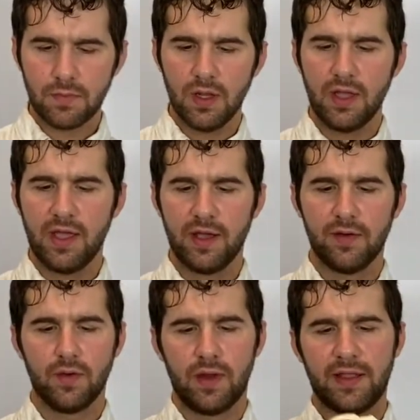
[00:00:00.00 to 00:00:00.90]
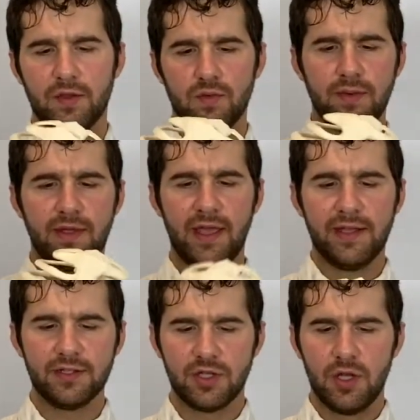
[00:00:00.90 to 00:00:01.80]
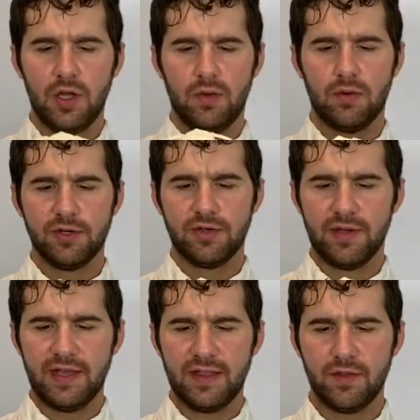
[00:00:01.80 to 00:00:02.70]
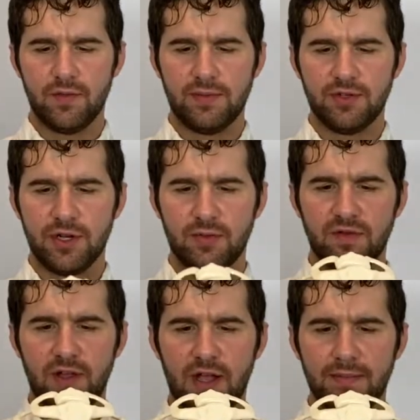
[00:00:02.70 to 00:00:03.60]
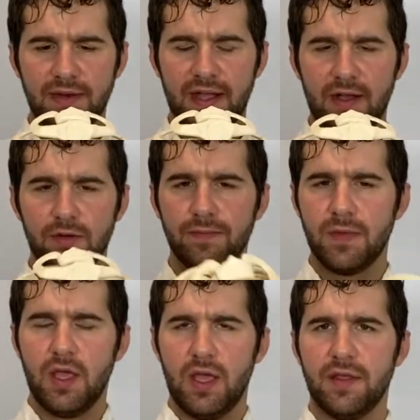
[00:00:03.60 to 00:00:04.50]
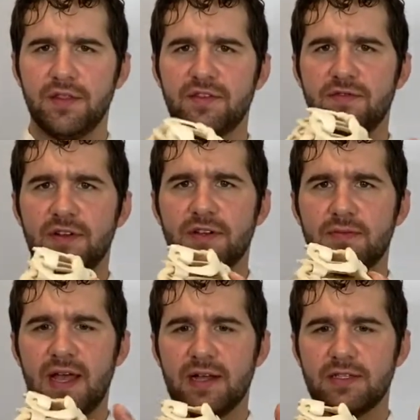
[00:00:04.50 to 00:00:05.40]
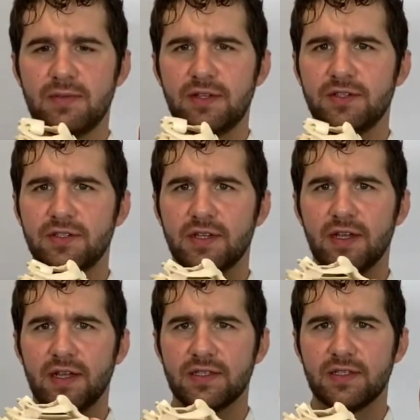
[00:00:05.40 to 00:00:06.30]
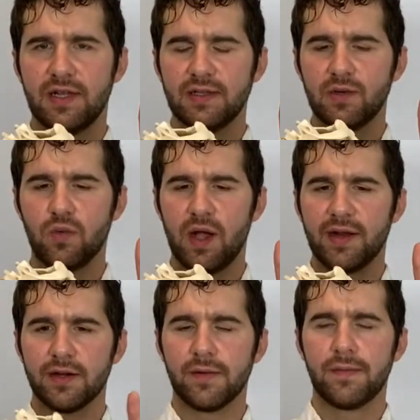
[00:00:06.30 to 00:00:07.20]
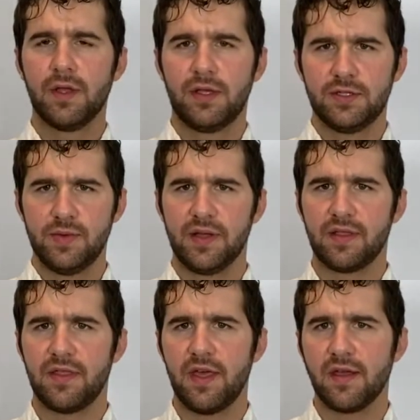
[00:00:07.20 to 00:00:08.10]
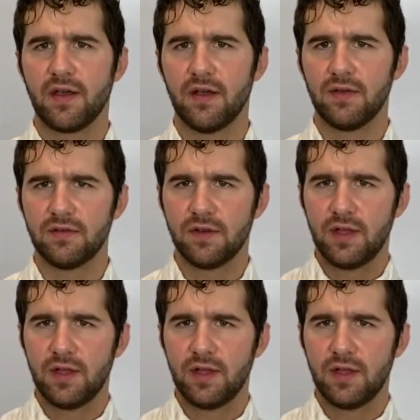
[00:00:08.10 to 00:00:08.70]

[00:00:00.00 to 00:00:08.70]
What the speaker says: and at the rib cage, while we're doing that, the ribs are going to move up and out, and this front to back dimension is going to get slightly wider. So we can think of